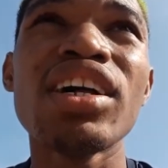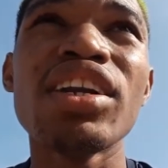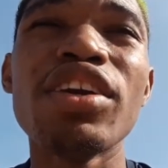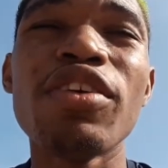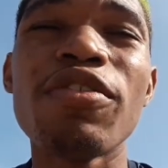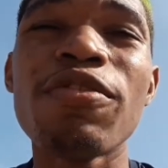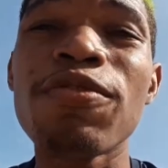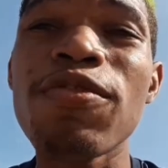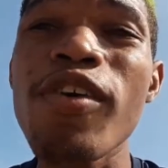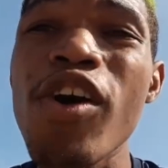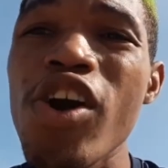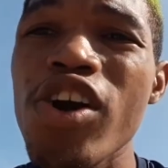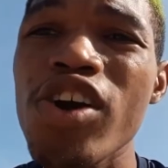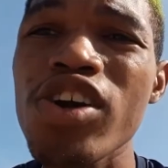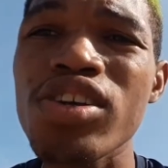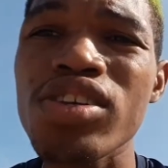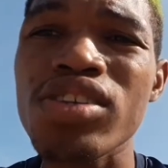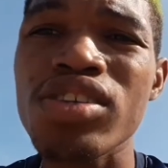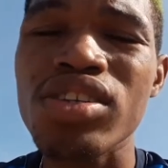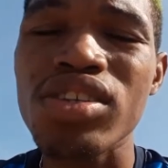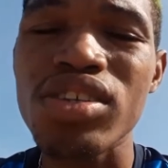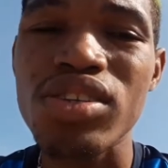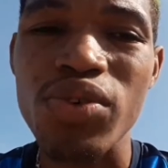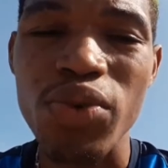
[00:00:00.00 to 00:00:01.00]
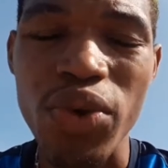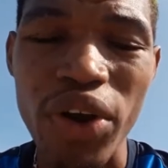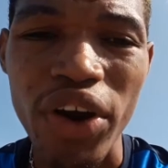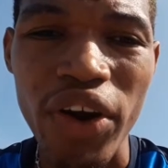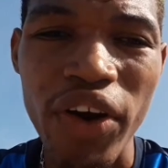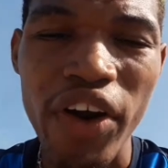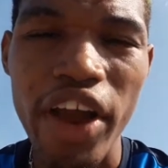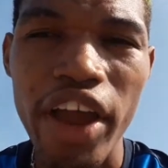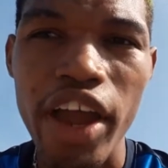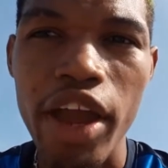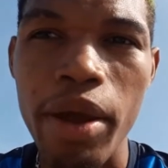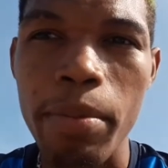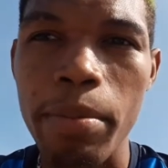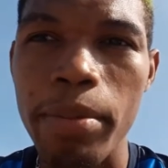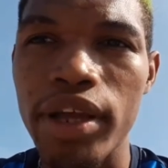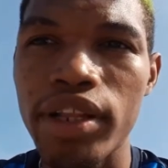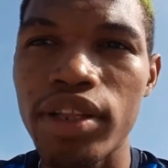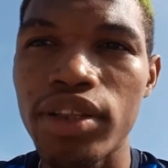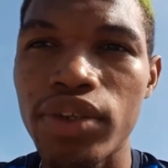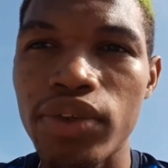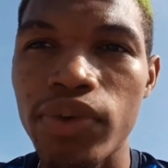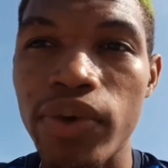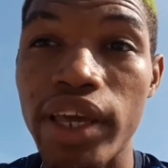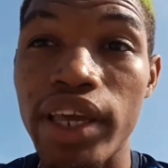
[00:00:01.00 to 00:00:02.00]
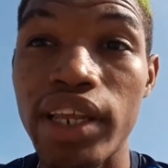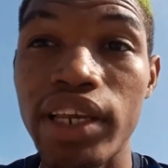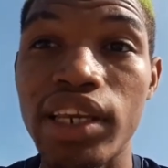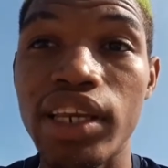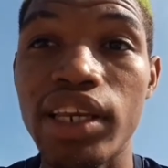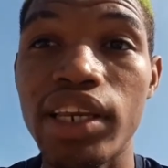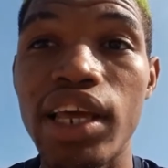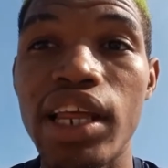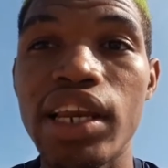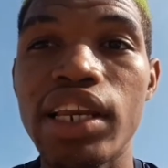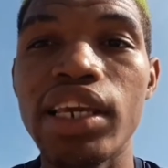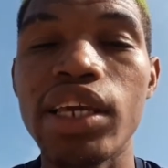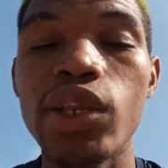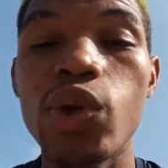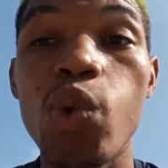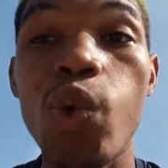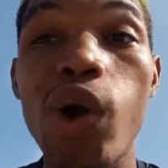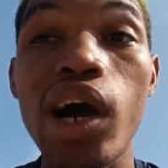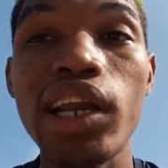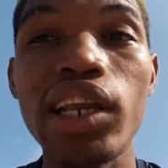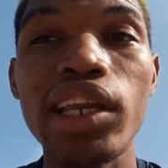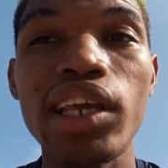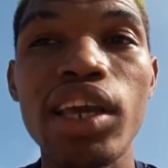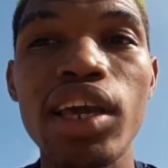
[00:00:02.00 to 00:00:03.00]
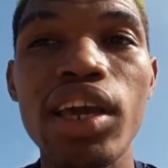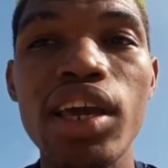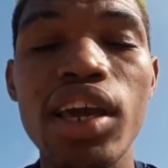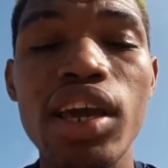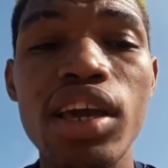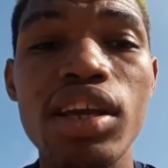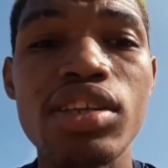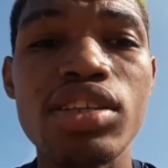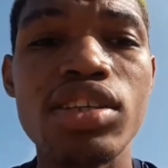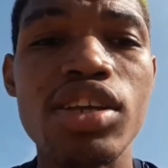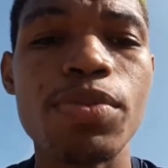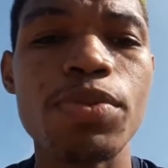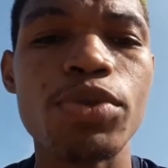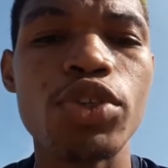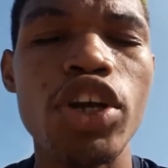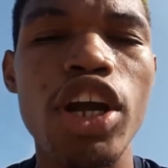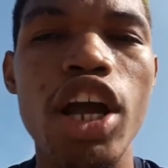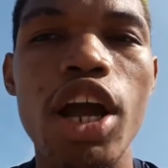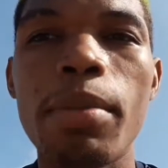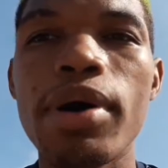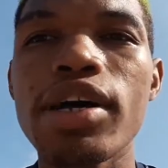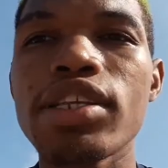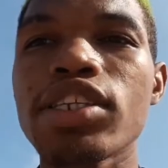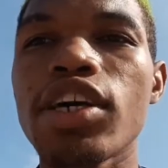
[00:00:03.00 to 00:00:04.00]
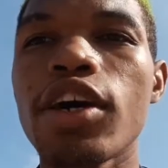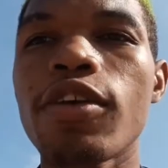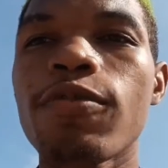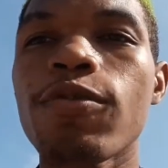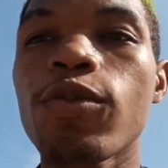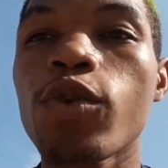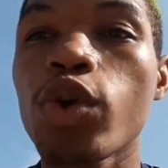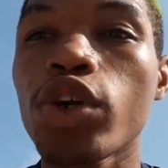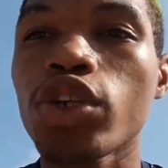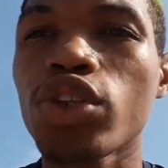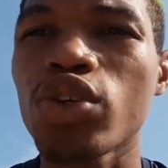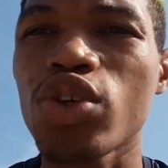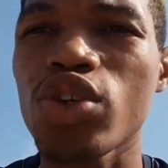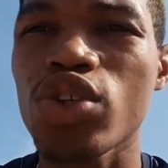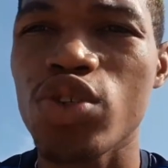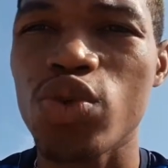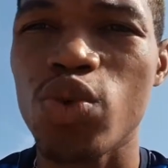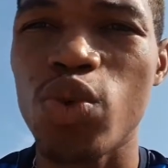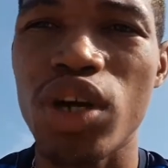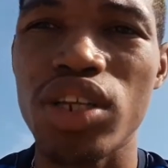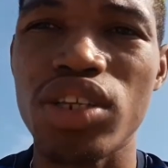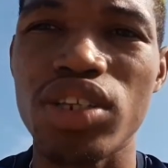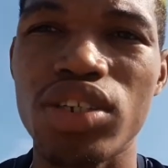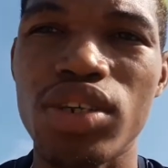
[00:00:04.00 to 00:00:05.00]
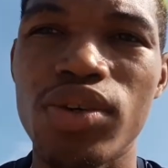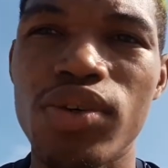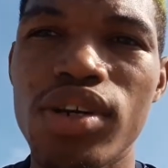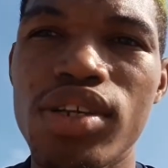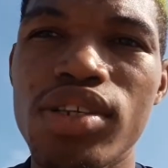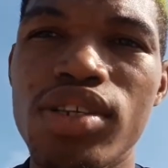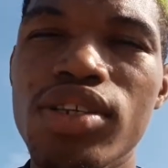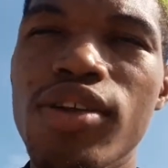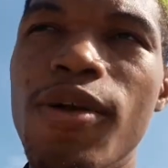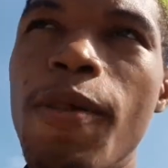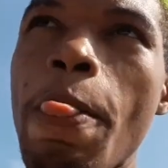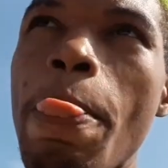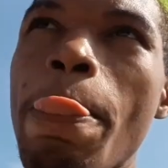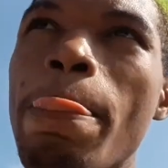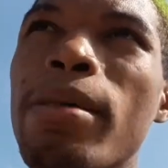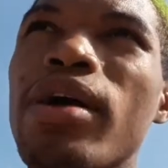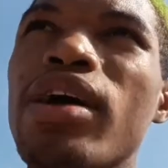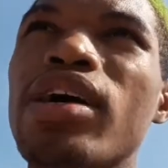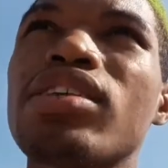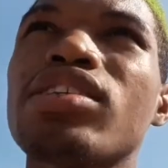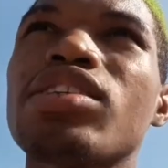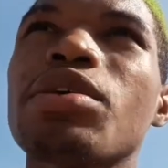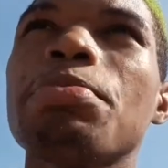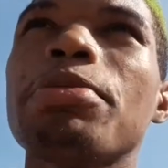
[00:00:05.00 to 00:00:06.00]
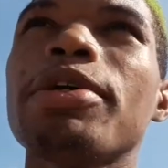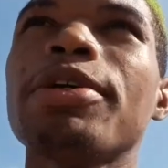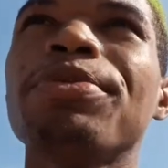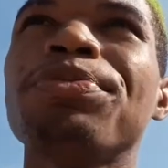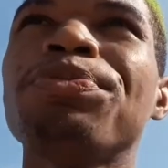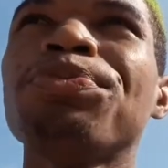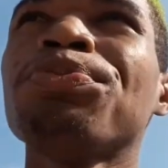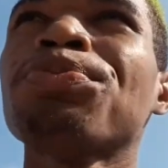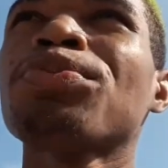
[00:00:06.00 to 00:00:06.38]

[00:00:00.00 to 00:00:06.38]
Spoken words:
the first requirement you need 1k subscribers and 4,000 watch hours. You see me?